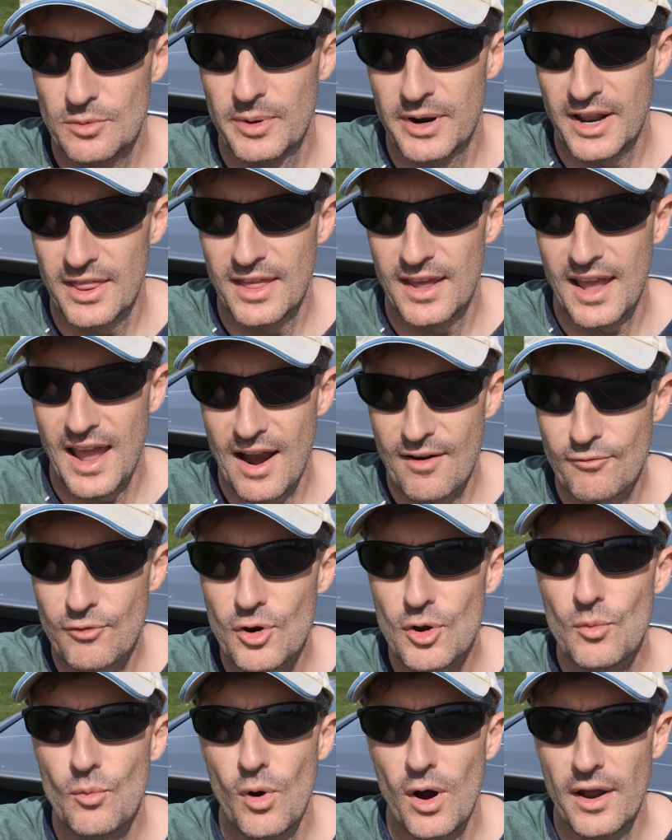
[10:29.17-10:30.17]
but I think
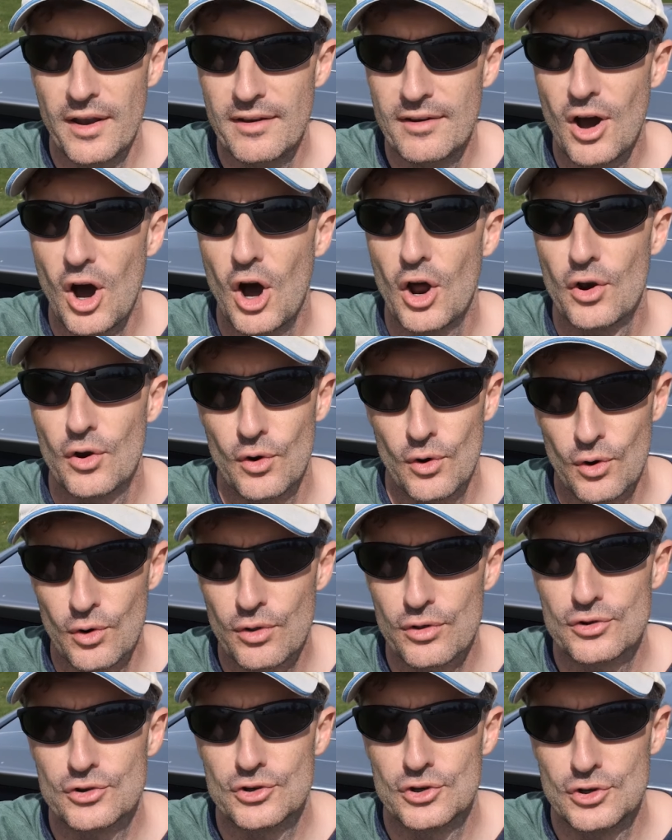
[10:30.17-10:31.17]
everyone on
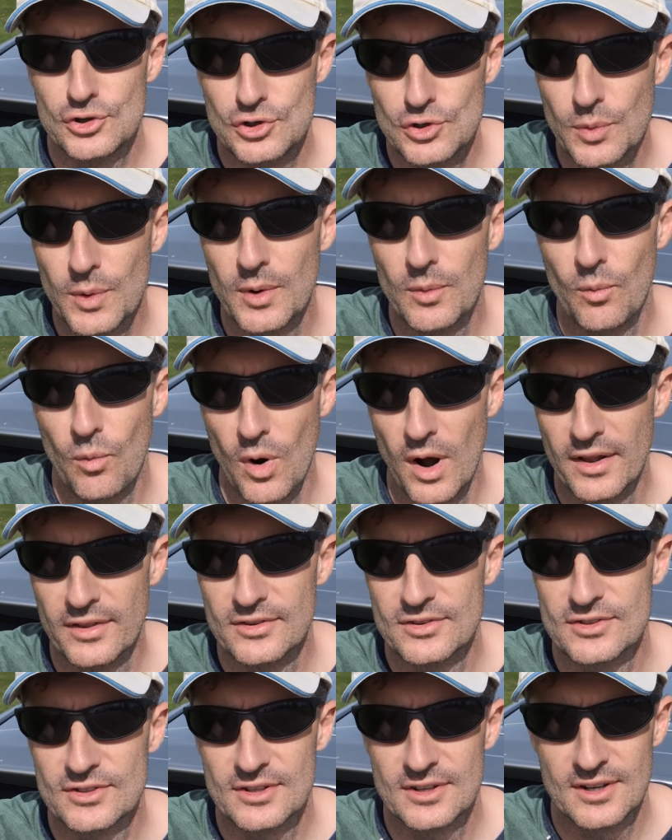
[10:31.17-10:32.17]
Earth should do it
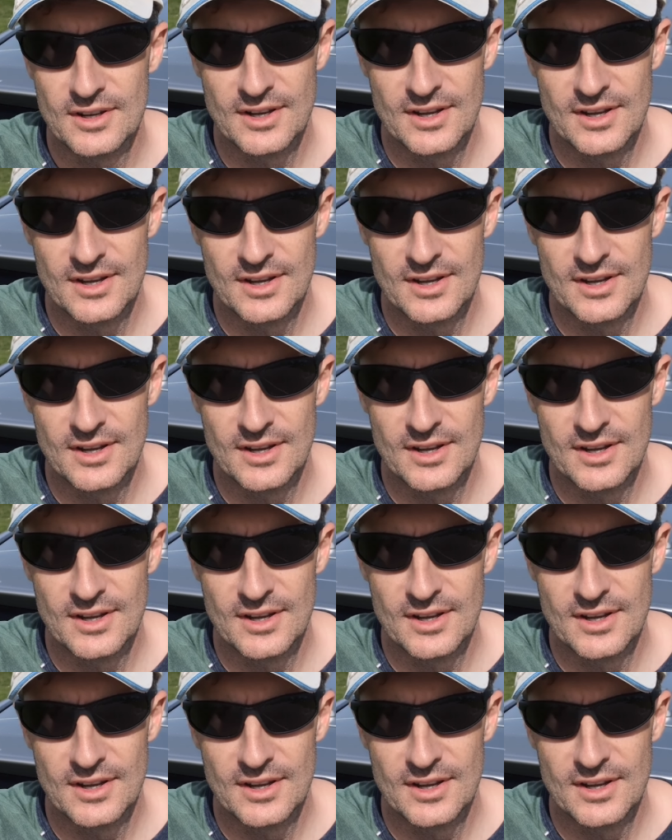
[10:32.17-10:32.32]
once